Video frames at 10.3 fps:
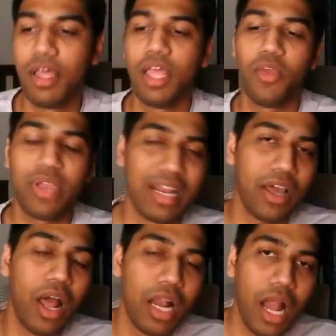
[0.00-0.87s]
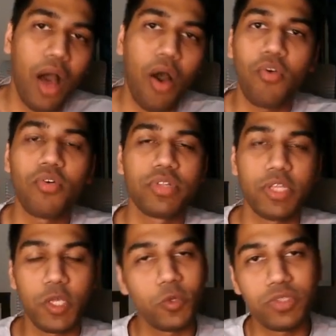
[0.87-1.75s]
You can allow the
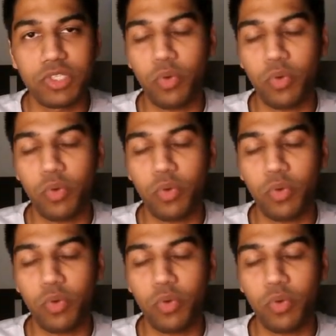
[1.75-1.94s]
users to